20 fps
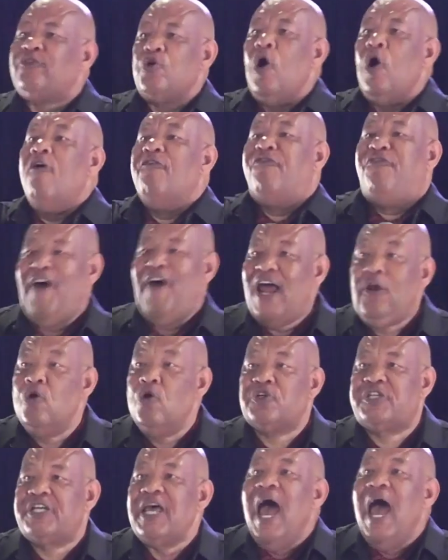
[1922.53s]
your
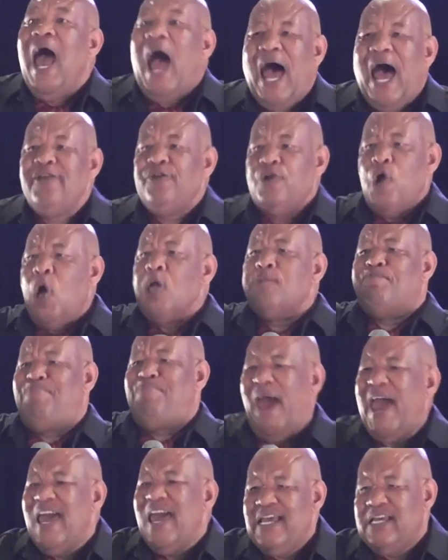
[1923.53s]
values are not
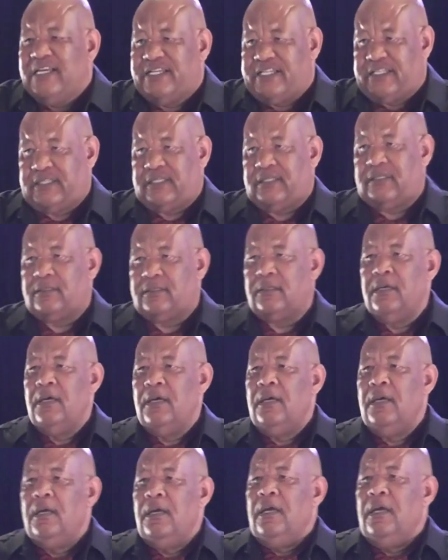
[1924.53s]
based
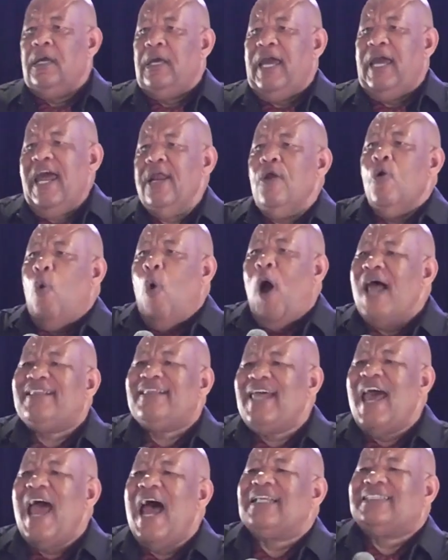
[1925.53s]
in what
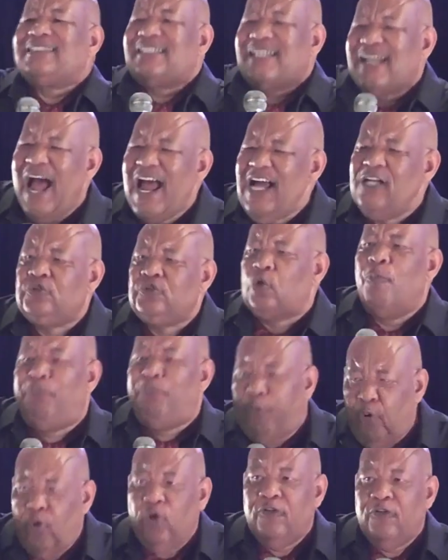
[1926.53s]
they are trying to
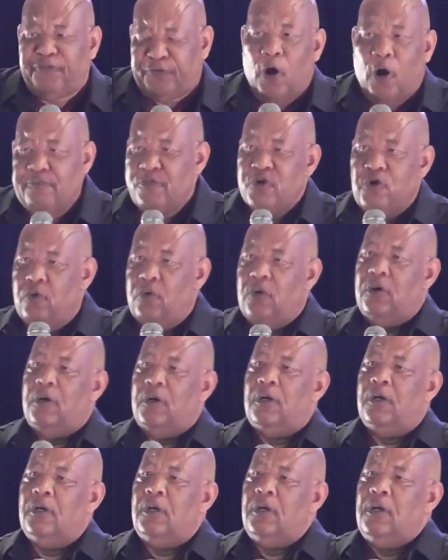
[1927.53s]
pull from you.
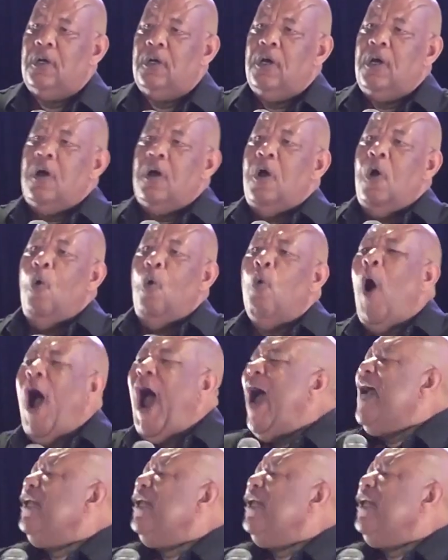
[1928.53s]
Why